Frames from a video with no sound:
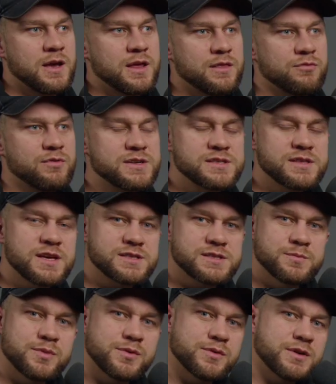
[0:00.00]
And the reason that's
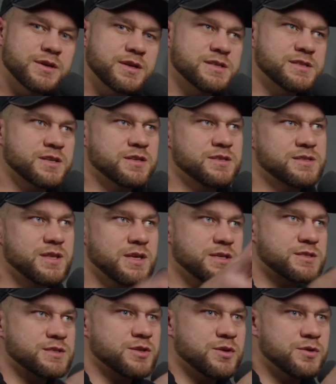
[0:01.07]
important is because
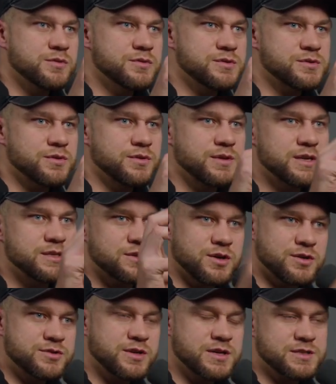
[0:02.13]
these tools or these
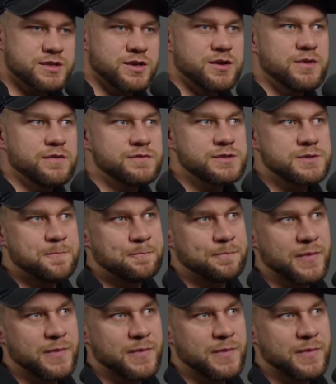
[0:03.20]
contrast curves